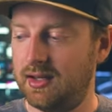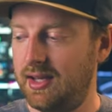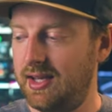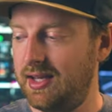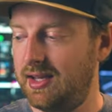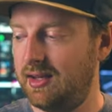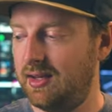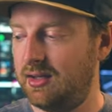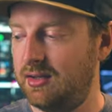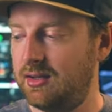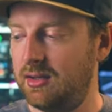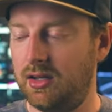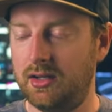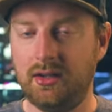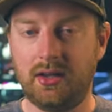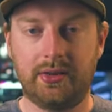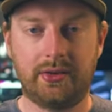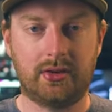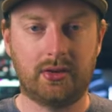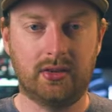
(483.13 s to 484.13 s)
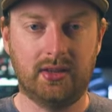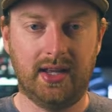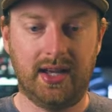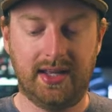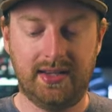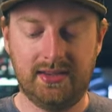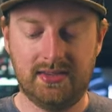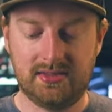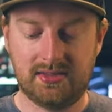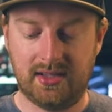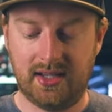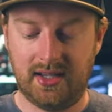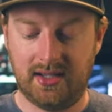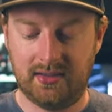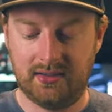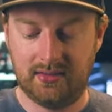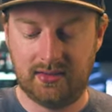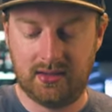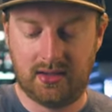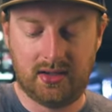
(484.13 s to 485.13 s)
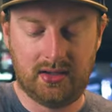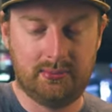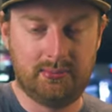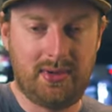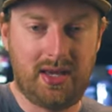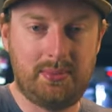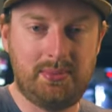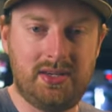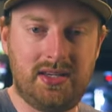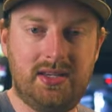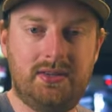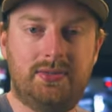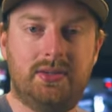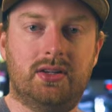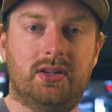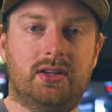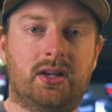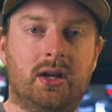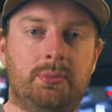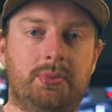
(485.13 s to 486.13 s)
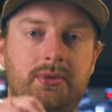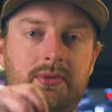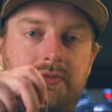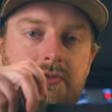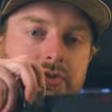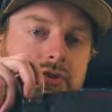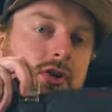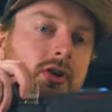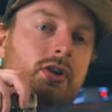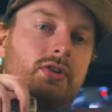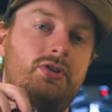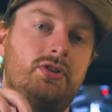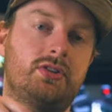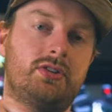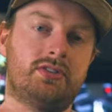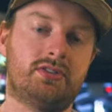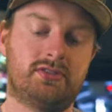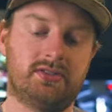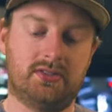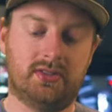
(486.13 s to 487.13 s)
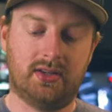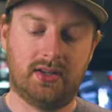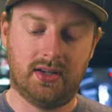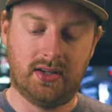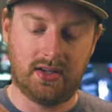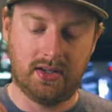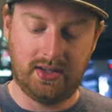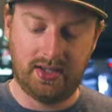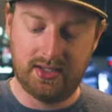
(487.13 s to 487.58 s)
and another lens and maybe even a couple of chargers uh,